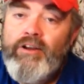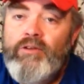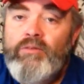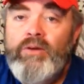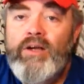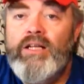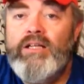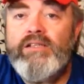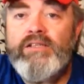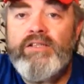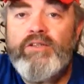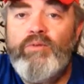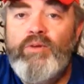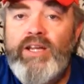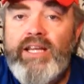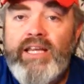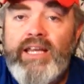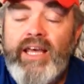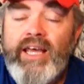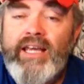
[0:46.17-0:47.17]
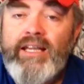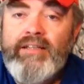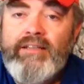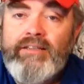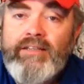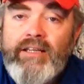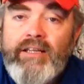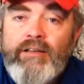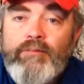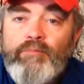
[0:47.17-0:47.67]
Well, it's the weekend,
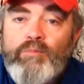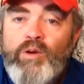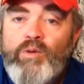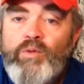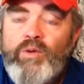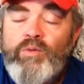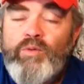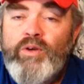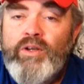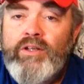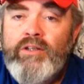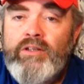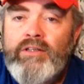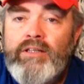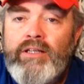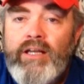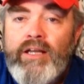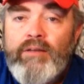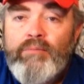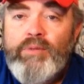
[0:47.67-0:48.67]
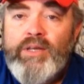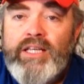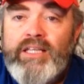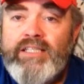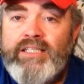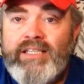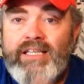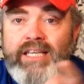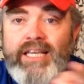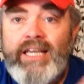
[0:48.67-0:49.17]
but we will be
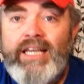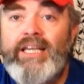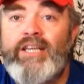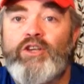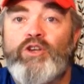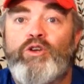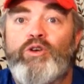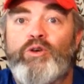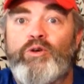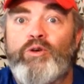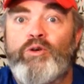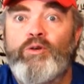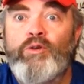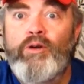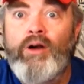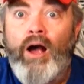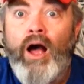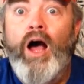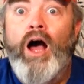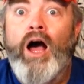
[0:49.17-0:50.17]
seeing you